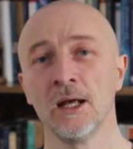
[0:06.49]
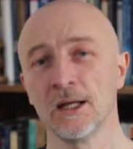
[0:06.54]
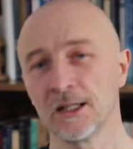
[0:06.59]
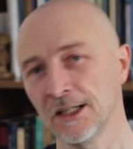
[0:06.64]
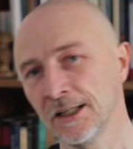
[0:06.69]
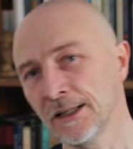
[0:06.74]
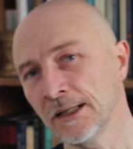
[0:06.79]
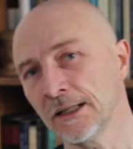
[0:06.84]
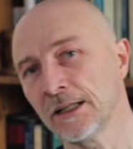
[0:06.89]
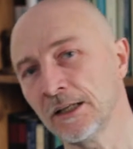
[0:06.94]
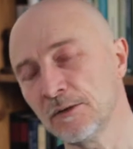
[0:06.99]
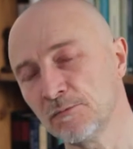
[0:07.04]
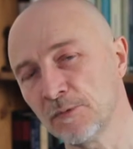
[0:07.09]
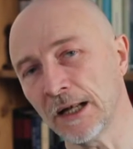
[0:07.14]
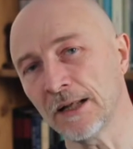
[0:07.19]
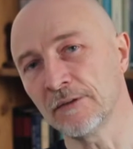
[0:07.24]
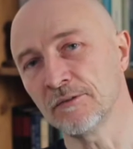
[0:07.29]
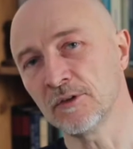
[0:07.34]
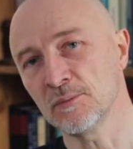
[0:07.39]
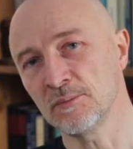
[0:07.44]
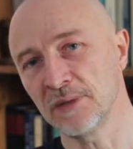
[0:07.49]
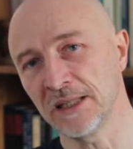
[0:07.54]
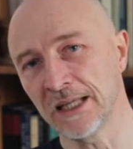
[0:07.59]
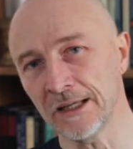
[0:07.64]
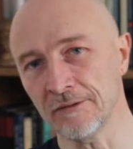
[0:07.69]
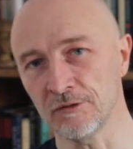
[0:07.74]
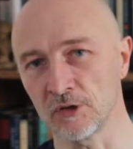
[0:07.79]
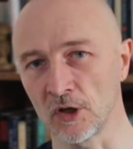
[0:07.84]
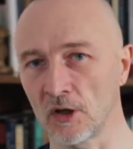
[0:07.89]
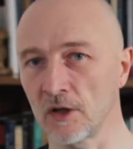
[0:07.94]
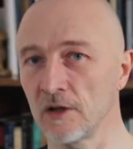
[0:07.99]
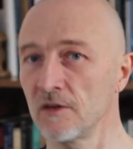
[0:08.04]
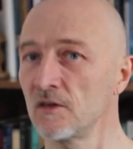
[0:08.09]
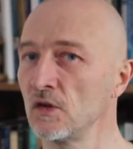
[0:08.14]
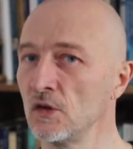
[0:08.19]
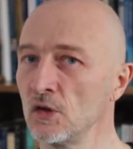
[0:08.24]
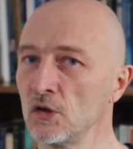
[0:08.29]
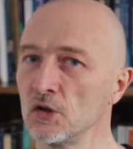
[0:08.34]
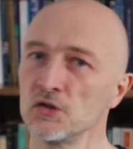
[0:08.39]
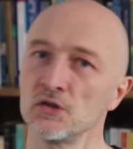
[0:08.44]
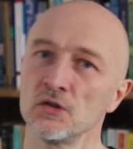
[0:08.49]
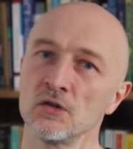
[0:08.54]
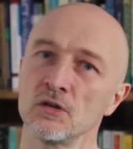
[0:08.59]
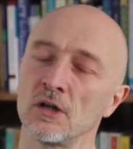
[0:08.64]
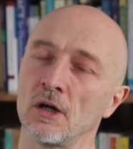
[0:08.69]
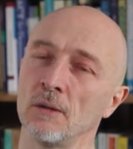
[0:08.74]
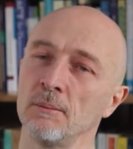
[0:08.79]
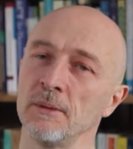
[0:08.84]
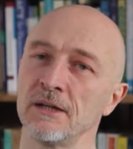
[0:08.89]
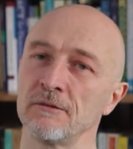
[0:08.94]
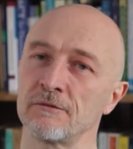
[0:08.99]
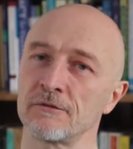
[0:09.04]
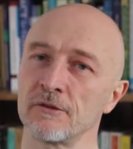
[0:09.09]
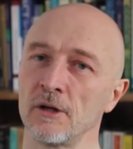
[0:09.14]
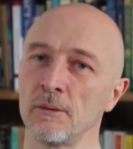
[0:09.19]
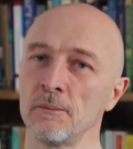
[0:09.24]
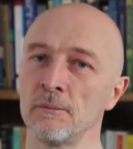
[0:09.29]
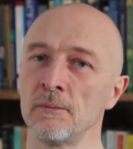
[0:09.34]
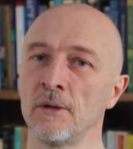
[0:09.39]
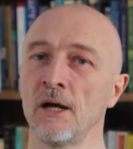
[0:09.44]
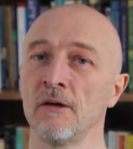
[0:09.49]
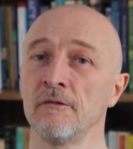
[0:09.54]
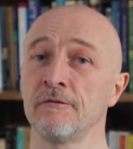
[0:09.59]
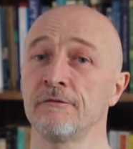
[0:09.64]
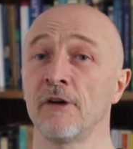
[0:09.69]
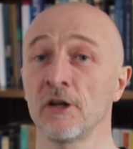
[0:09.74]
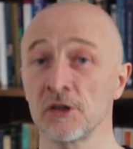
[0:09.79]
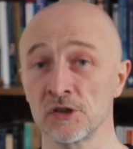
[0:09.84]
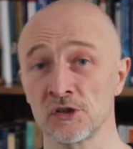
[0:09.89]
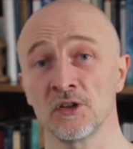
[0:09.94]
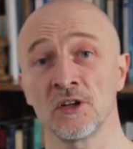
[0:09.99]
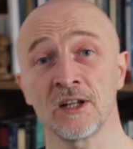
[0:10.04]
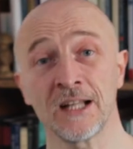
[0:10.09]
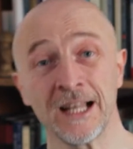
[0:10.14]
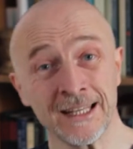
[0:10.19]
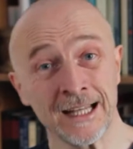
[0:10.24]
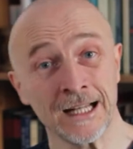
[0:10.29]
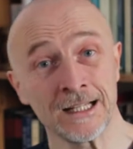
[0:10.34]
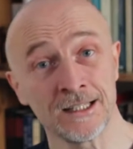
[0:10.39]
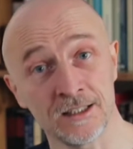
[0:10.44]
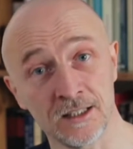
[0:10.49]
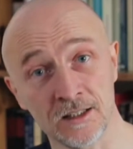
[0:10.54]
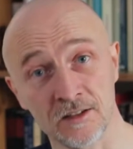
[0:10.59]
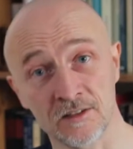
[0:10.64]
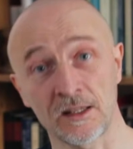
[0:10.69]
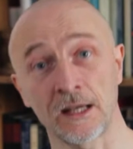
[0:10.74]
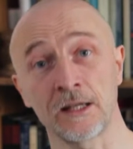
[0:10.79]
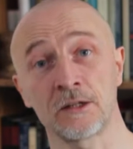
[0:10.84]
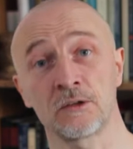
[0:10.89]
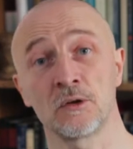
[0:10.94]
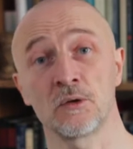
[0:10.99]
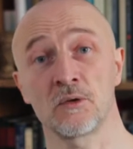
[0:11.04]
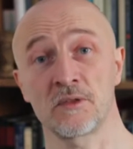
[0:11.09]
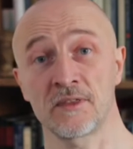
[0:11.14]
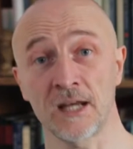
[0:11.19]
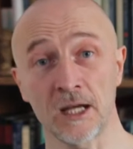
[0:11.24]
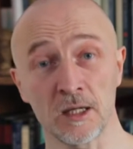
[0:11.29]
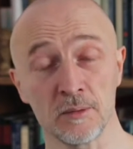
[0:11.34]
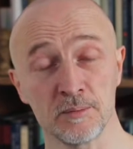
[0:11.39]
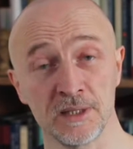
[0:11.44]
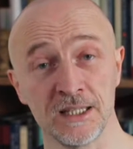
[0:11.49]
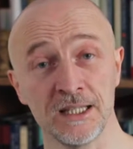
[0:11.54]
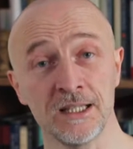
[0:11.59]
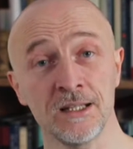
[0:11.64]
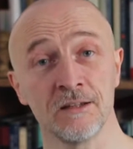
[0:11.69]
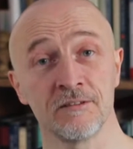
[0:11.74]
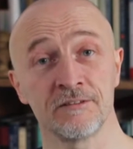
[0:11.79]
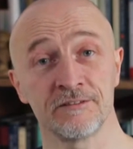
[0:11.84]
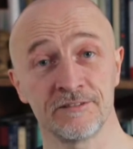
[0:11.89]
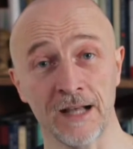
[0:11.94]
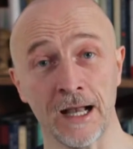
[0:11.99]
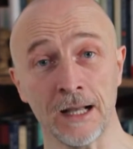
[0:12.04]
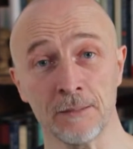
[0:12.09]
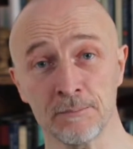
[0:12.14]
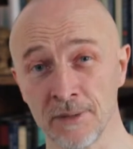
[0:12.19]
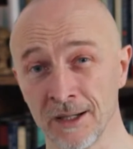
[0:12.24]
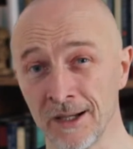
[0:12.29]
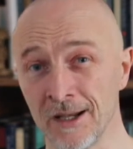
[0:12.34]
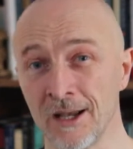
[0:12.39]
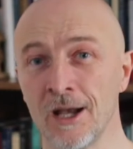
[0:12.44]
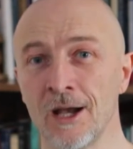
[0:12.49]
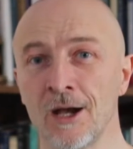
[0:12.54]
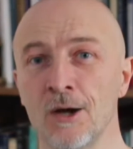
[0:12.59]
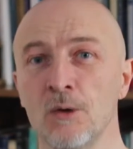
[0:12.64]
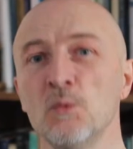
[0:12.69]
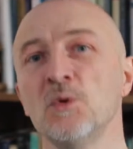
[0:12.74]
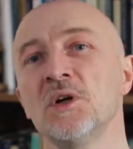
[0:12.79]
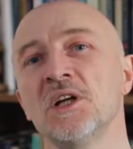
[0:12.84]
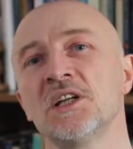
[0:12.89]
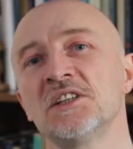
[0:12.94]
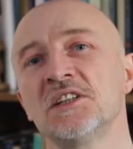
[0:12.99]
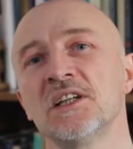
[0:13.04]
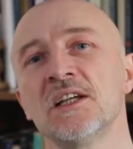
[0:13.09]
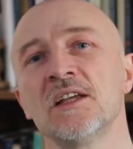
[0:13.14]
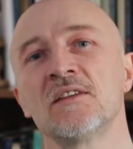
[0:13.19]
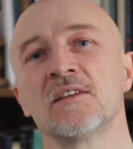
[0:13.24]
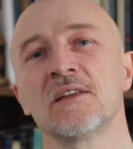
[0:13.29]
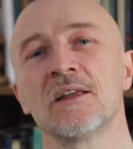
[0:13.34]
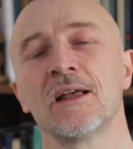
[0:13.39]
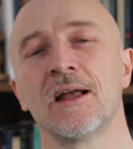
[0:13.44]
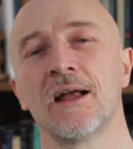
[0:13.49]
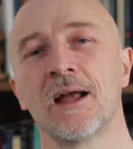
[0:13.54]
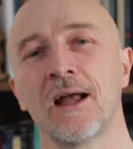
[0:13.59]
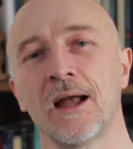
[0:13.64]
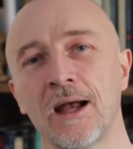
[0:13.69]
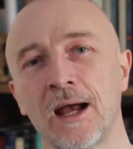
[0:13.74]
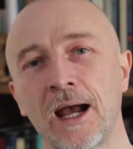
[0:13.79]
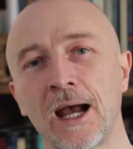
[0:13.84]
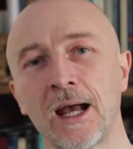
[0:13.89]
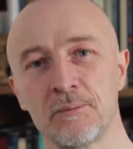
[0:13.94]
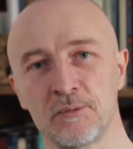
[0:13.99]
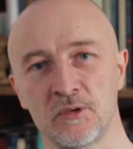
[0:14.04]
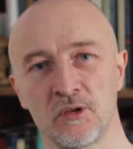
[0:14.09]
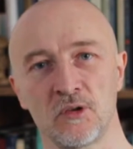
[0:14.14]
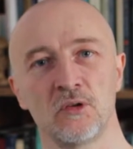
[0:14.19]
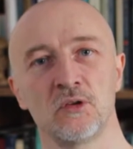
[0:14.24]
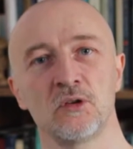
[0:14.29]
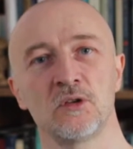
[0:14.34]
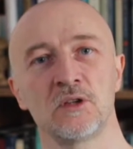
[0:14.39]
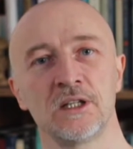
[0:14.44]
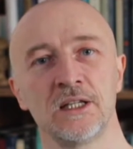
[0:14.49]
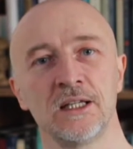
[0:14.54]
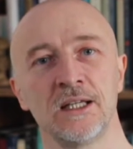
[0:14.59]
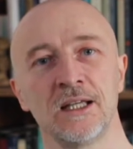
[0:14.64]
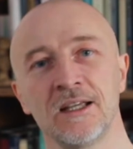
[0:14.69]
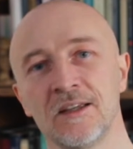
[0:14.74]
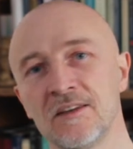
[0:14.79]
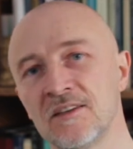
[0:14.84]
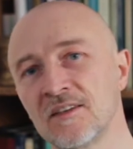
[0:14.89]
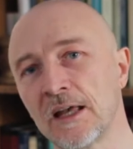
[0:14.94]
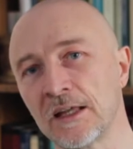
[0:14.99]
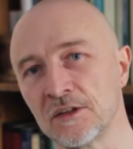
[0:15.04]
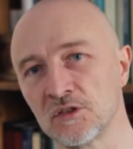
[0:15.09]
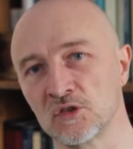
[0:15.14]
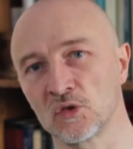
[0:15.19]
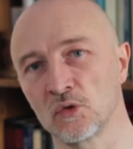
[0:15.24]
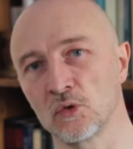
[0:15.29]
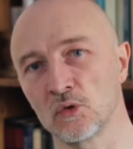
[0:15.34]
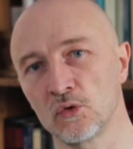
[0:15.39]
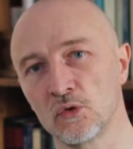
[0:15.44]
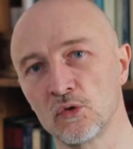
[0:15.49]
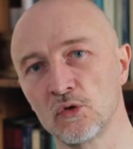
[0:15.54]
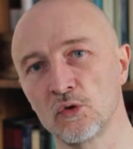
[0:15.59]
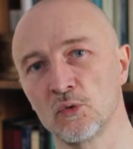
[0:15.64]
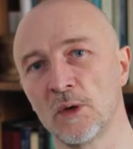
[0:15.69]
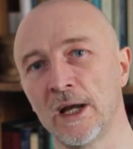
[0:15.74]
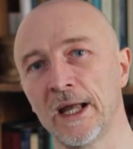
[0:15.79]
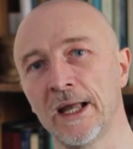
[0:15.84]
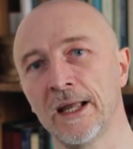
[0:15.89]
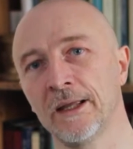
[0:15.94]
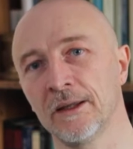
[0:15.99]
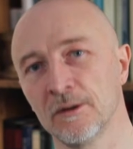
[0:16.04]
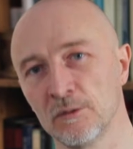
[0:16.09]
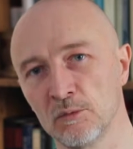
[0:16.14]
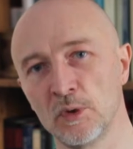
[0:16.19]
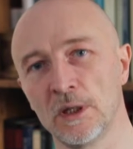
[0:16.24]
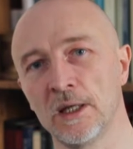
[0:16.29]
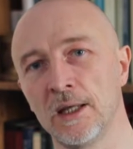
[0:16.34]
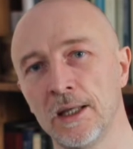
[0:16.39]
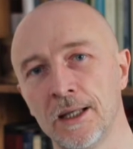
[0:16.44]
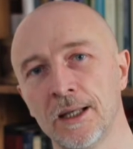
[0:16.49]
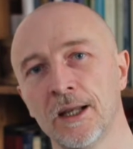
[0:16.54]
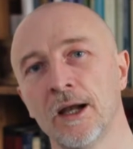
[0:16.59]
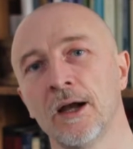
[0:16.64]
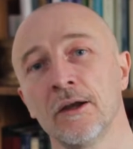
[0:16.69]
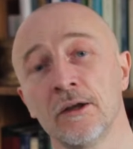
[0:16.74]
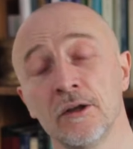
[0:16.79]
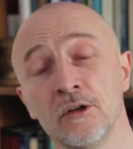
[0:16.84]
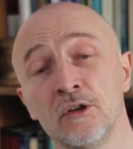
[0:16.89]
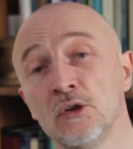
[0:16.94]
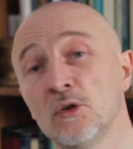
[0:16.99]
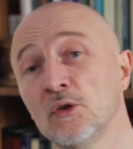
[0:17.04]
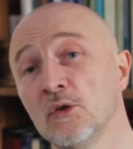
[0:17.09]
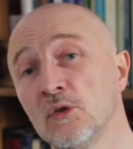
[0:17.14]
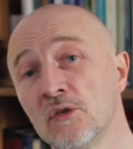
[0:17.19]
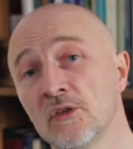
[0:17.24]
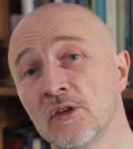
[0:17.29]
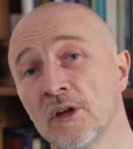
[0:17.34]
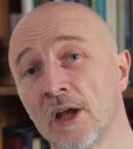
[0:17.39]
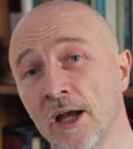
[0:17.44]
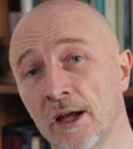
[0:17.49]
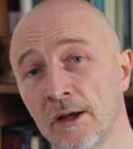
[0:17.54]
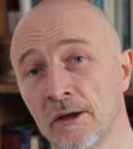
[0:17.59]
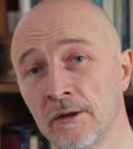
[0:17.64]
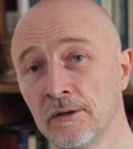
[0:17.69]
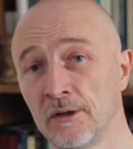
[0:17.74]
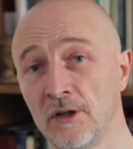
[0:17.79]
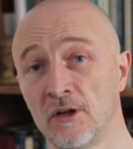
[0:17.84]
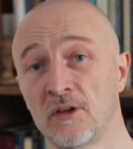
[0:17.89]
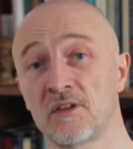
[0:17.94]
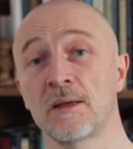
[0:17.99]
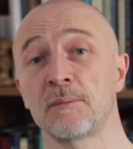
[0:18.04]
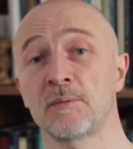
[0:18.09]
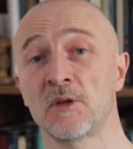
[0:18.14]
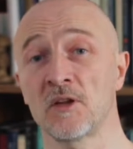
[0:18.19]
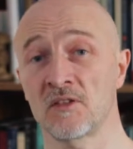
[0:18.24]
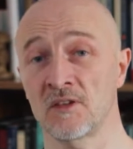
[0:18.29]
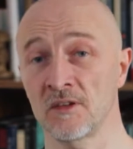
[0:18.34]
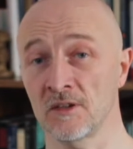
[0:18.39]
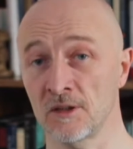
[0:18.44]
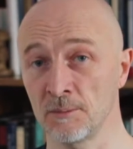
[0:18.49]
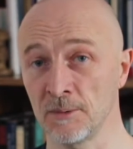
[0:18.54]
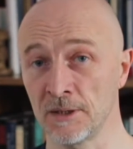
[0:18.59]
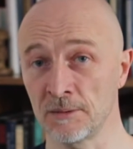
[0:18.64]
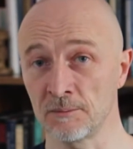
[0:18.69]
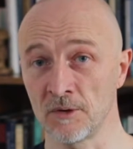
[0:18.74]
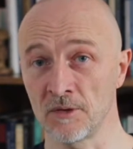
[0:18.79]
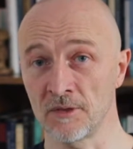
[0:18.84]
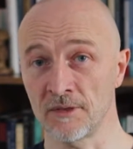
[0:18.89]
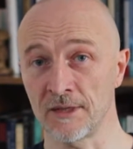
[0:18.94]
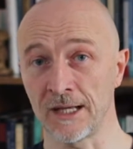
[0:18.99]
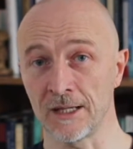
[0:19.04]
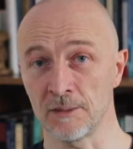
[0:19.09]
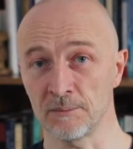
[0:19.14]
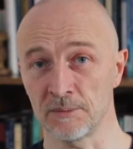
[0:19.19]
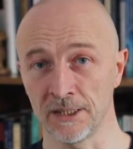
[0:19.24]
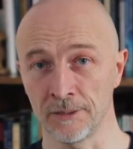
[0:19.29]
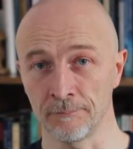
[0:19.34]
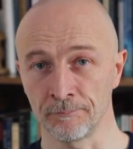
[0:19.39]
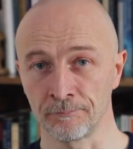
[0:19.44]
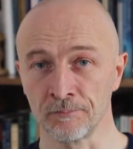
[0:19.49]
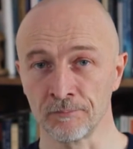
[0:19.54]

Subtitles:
Clinically relevant behavior is a notion coming from functional analytic psychotherapy, FAP, which is absolutely essential to the way we use acceptance and commitment therapy.